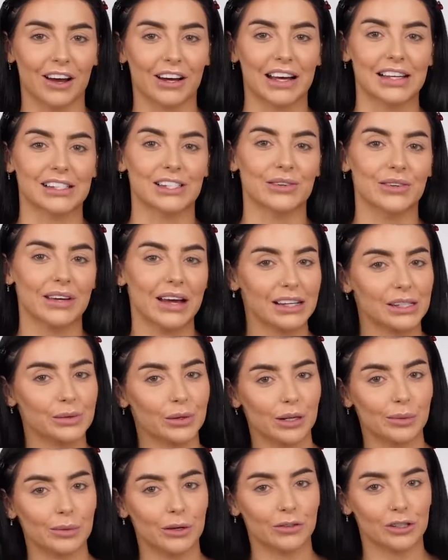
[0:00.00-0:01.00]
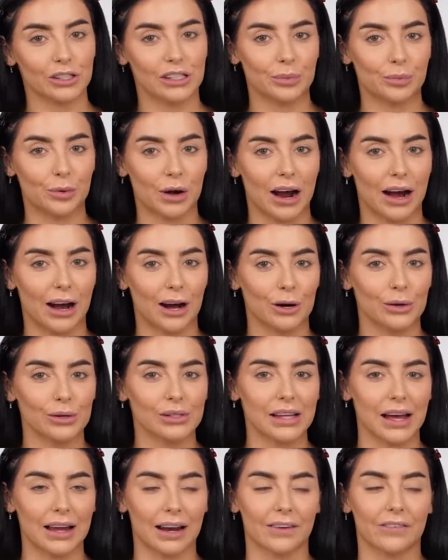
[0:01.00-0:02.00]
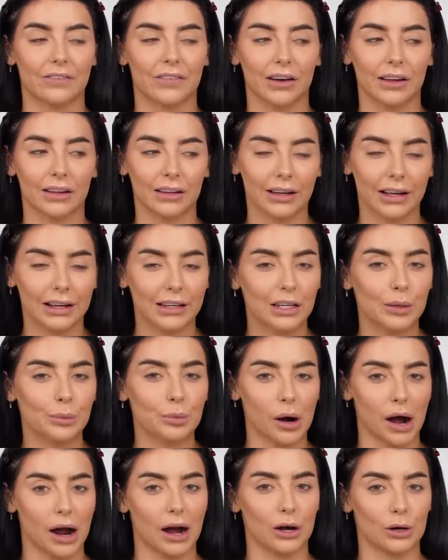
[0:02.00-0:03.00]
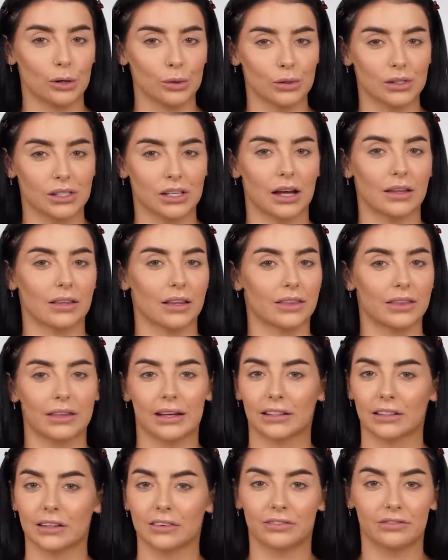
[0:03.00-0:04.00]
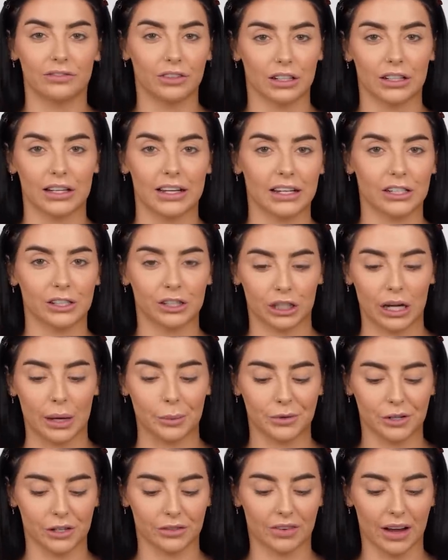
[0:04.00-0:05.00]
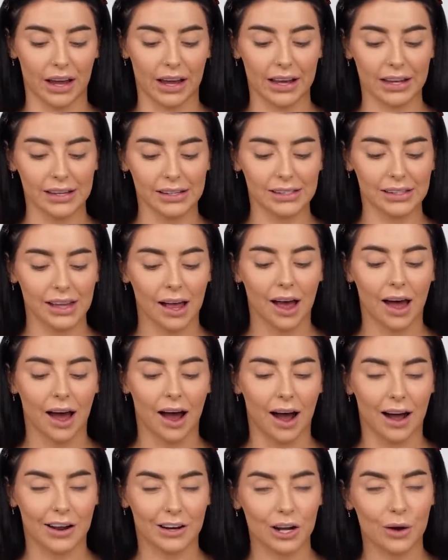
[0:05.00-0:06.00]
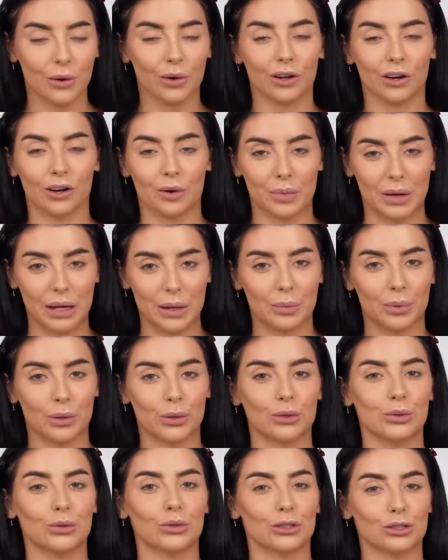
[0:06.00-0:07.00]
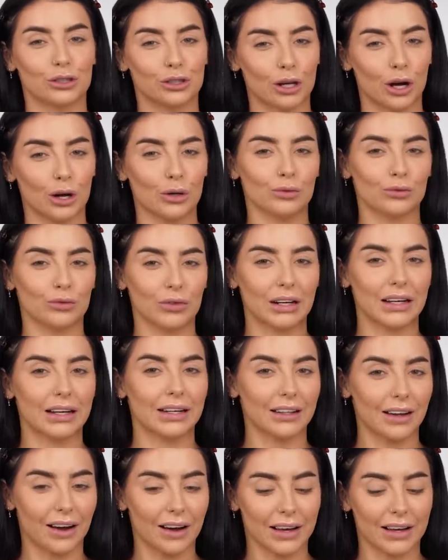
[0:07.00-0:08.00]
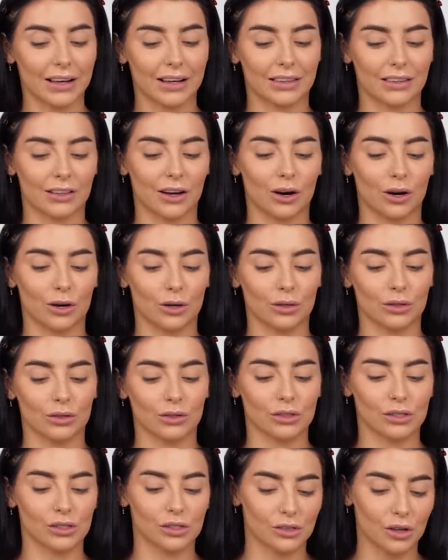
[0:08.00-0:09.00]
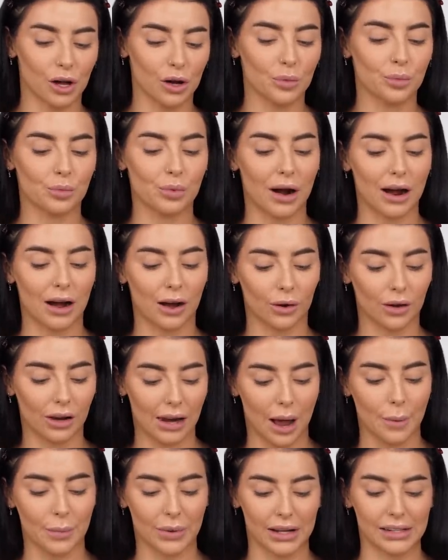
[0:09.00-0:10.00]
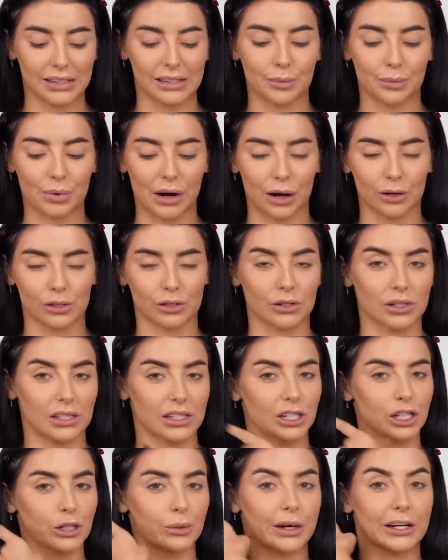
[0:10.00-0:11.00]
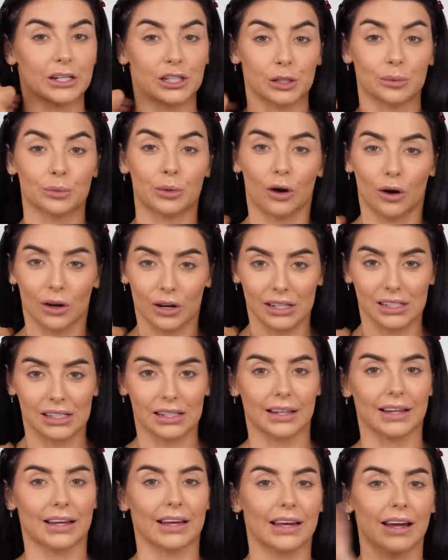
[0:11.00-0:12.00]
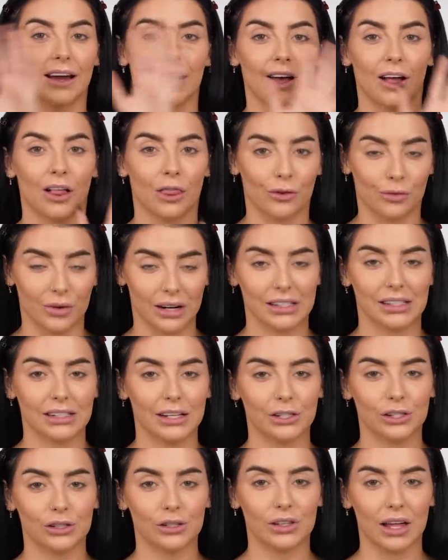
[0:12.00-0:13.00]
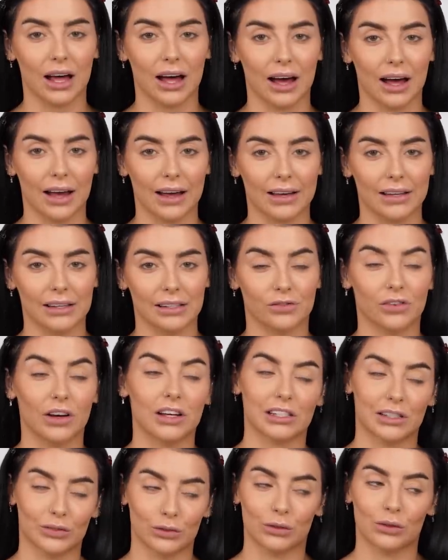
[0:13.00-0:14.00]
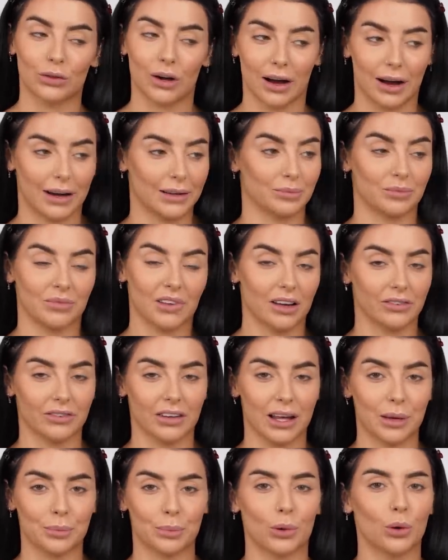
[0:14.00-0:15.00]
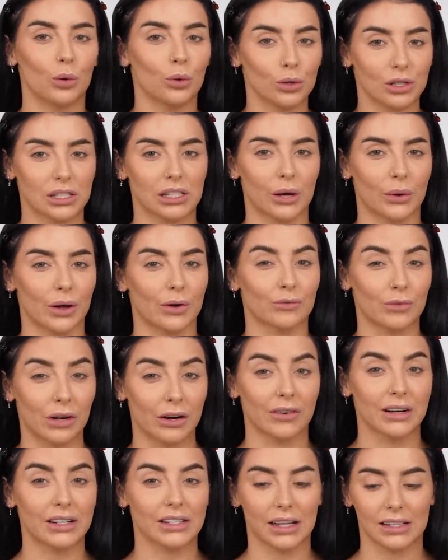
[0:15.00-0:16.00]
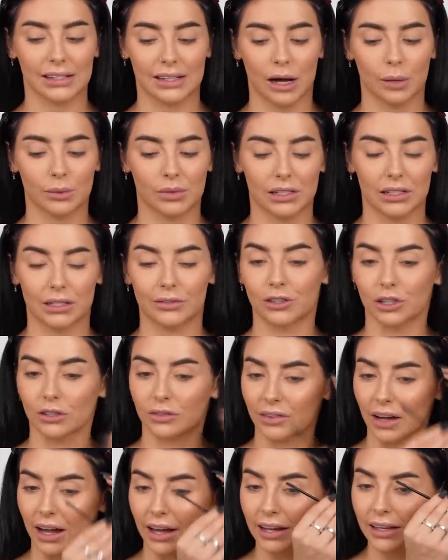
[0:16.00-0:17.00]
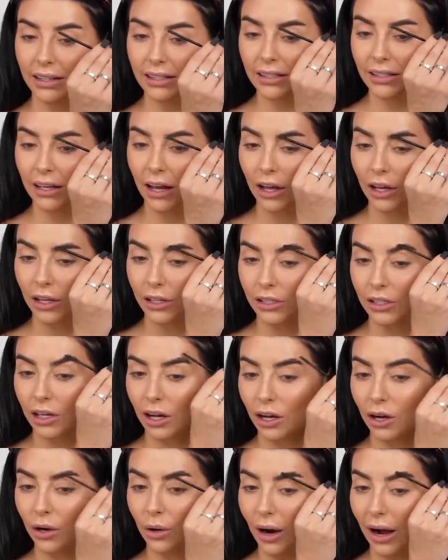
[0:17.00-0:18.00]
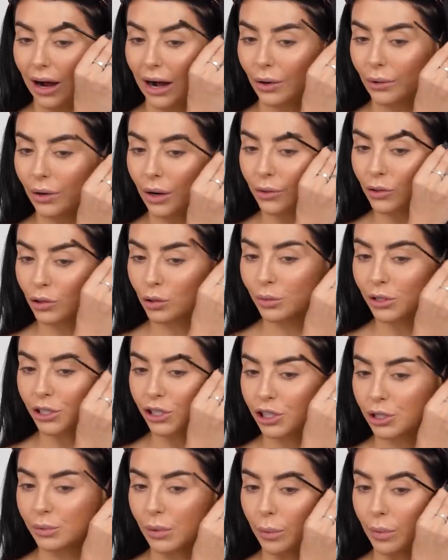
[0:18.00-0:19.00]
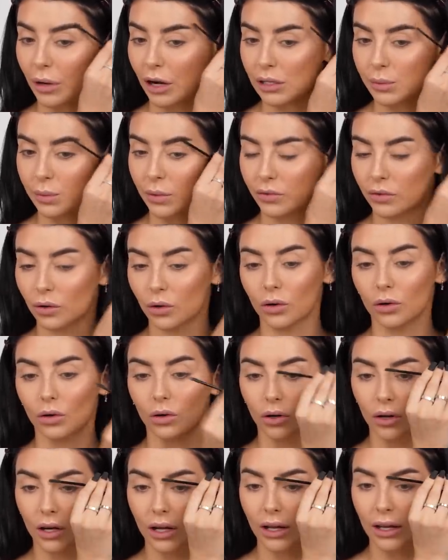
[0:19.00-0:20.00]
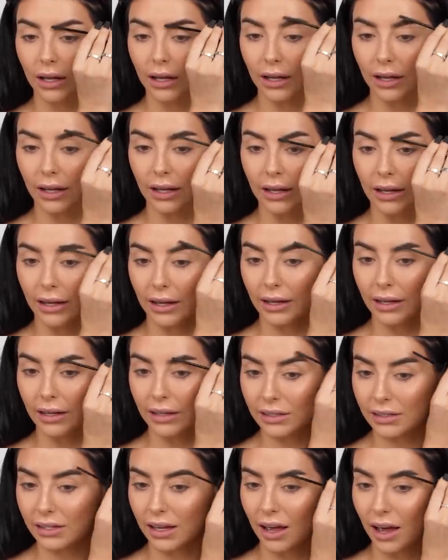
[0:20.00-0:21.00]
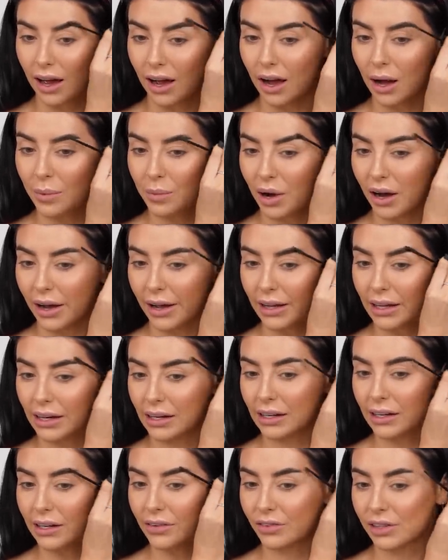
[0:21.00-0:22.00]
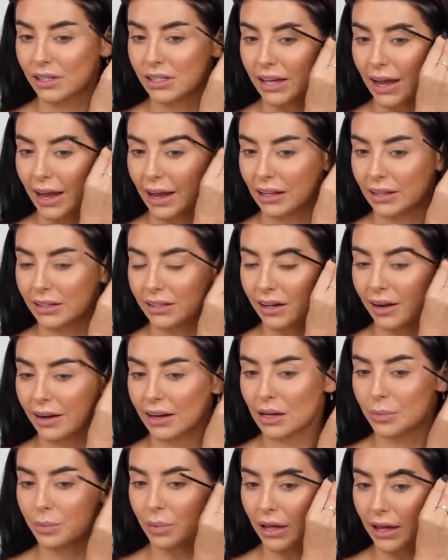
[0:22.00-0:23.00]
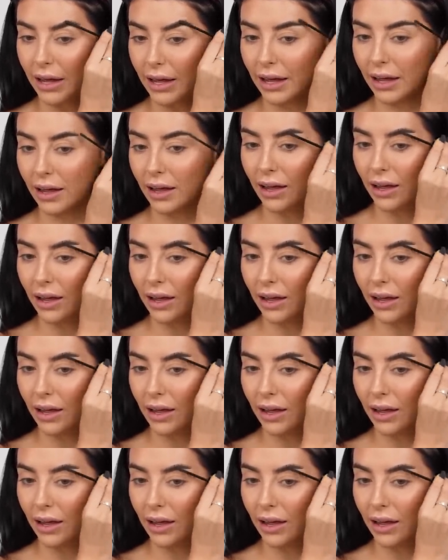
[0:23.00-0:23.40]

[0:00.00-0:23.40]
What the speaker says: Okay, so next we're gonna move on to brows. And I feel like your brows are the thing that fully shapes your face. I know a lot of people don't really like the whole soap brow, laminated brow sort of situation. But honestly, the reason I do that is, first of all, I love it. But also, it really does help to lift your face. So how I would normally just do my brows before is I might lift the tail a tiny bit.